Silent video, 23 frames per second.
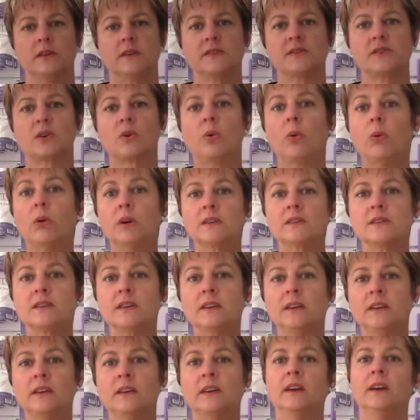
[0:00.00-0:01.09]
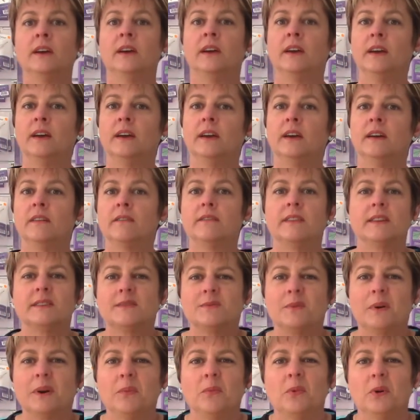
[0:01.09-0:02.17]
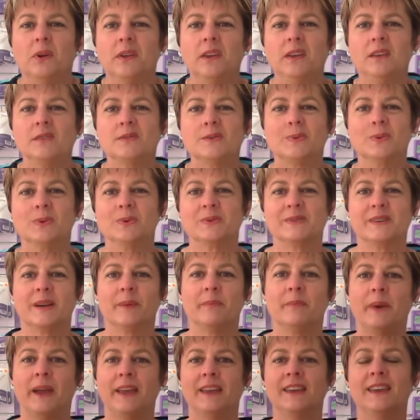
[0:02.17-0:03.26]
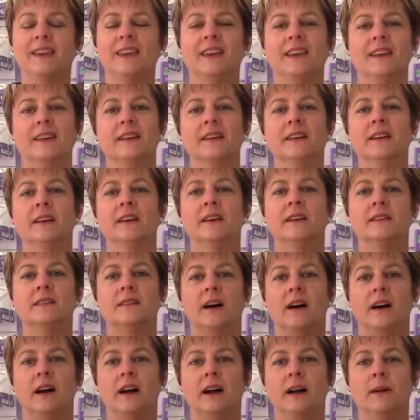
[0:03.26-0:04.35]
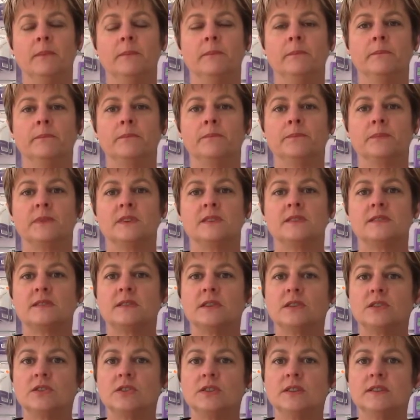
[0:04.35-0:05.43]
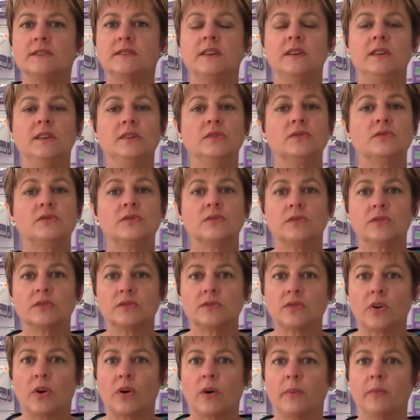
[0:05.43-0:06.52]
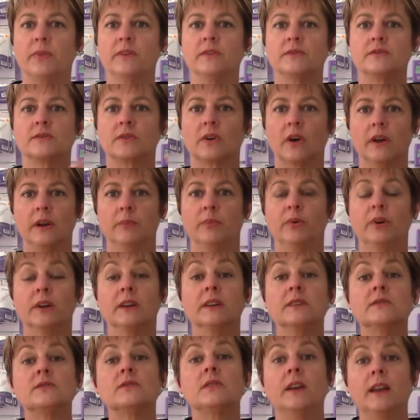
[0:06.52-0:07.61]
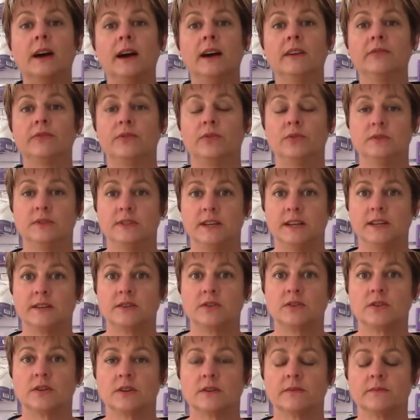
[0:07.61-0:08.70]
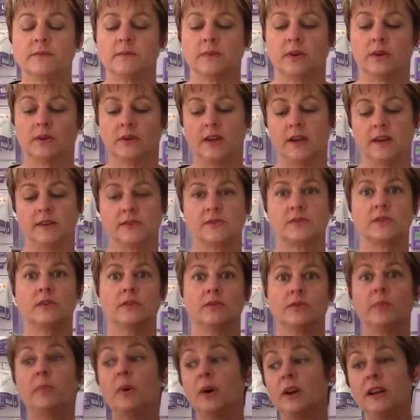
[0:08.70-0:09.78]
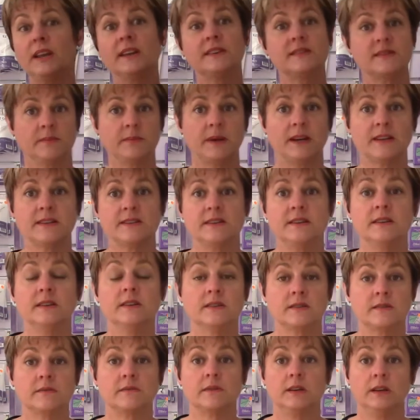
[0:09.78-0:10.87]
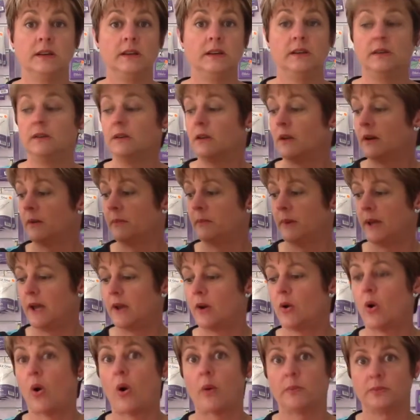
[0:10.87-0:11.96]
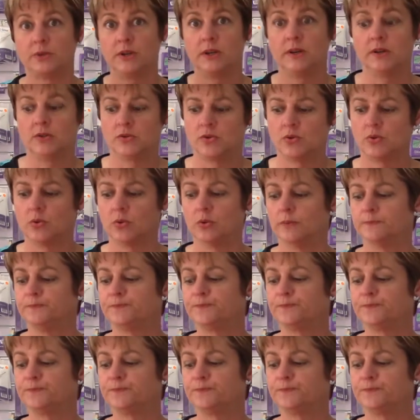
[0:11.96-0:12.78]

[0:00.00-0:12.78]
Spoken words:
As a quilter, that's what I'm working towards. I'm making stitches into the top that's going to bring it to life through texture. Okay, so the polyester batting is really not a bad option at all.